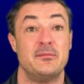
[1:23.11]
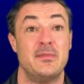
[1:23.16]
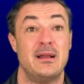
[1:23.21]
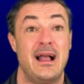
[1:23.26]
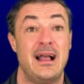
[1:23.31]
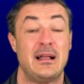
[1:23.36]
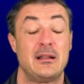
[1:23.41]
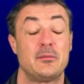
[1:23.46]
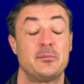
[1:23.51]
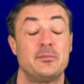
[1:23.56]

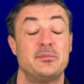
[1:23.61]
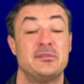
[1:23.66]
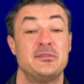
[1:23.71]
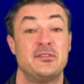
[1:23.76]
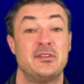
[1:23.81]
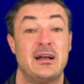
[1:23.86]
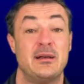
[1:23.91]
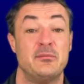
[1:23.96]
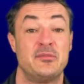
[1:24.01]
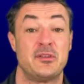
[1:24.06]
help
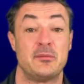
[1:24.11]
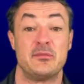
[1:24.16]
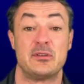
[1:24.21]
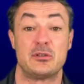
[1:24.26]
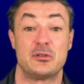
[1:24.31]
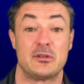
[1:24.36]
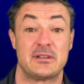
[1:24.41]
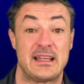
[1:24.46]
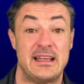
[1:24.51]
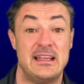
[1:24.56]
um, something
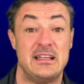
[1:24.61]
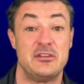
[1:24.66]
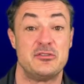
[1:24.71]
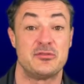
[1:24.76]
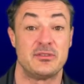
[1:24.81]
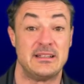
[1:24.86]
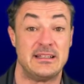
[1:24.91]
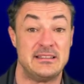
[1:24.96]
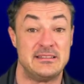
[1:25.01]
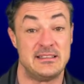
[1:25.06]
called
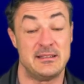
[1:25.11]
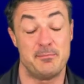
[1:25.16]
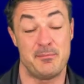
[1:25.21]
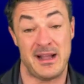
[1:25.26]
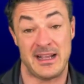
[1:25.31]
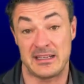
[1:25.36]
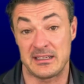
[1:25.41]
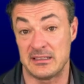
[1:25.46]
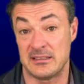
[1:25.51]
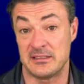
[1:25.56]
age-related
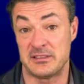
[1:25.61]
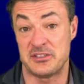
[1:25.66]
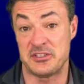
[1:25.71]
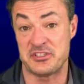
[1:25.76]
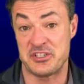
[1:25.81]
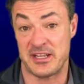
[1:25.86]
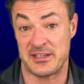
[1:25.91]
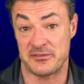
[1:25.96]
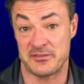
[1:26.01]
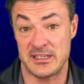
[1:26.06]
macular
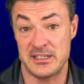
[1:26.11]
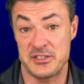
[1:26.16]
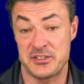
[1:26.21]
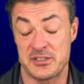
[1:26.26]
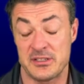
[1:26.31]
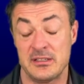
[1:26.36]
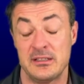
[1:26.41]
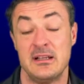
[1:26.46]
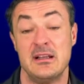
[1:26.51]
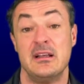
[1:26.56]

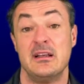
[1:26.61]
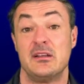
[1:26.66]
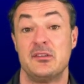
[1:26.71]
degeneration.